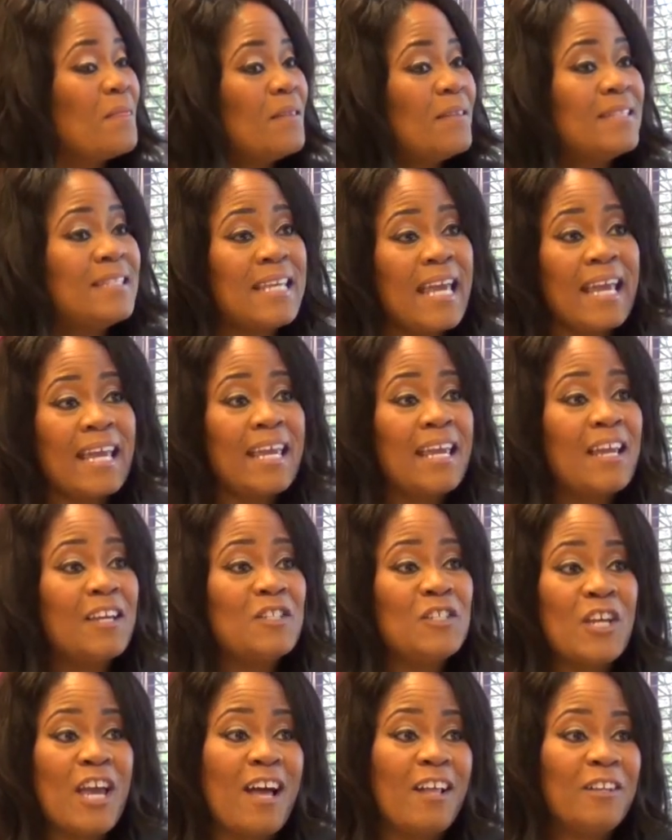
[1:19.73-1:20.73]
taking a
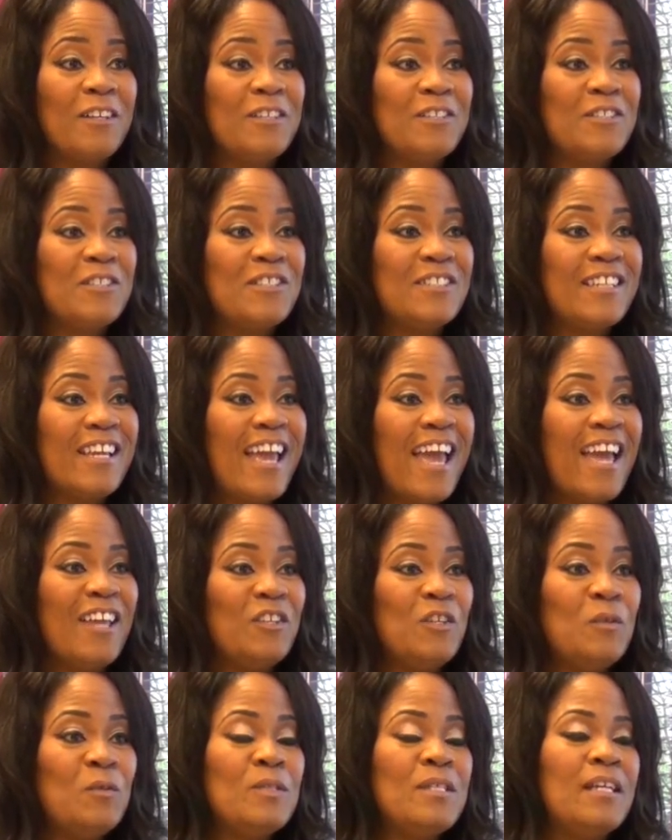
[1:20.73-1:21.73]
challenge and
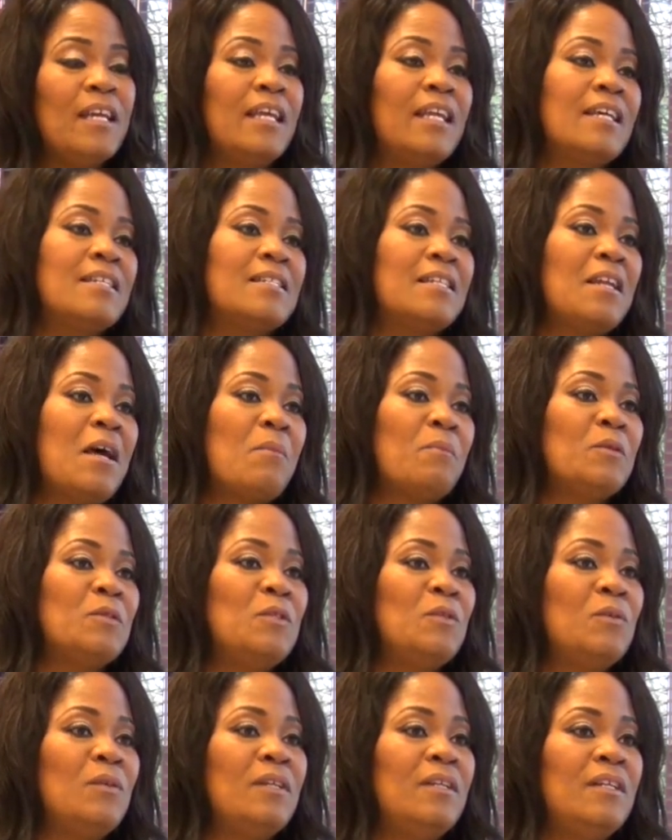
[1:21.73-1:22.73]
using it as an
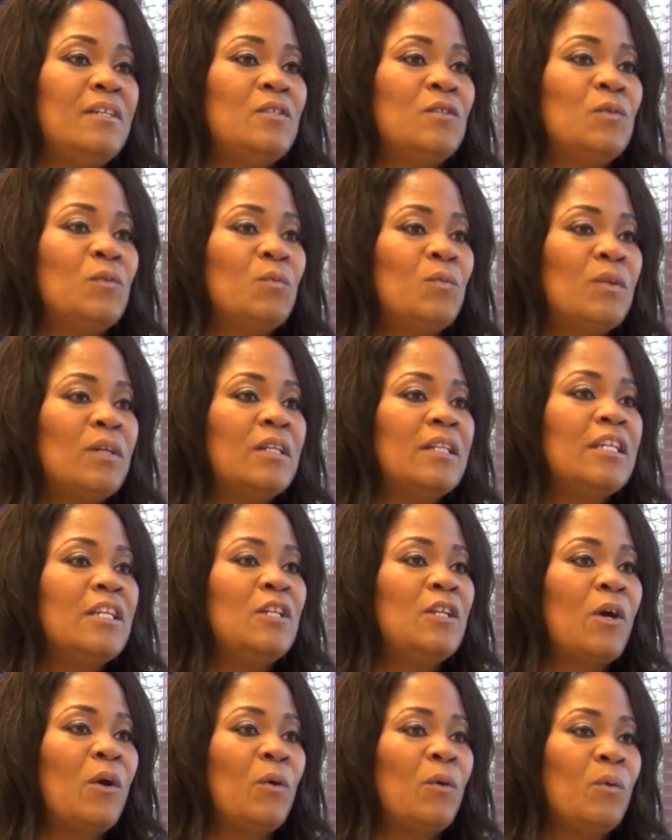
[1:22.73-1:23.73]
opportunity to really
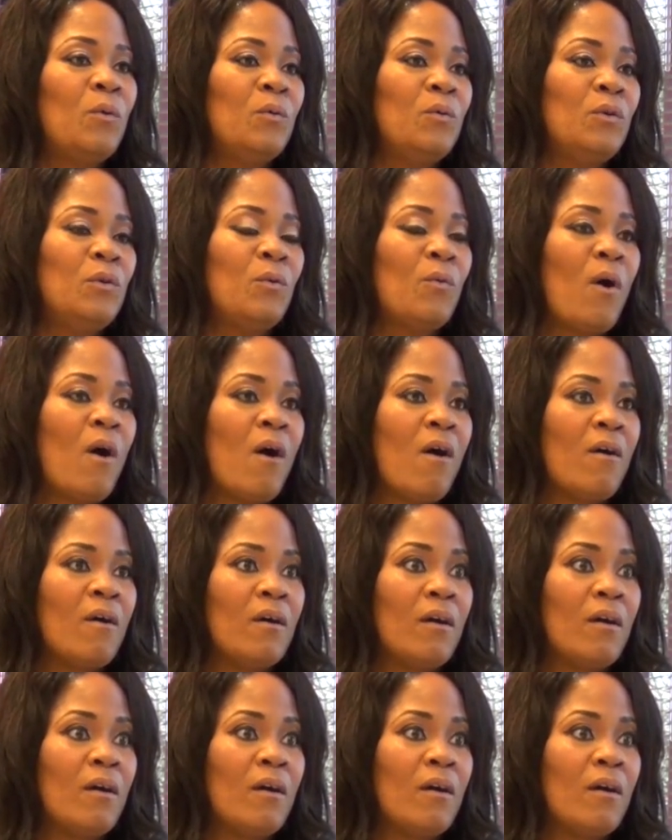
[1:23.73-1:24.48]
know who you are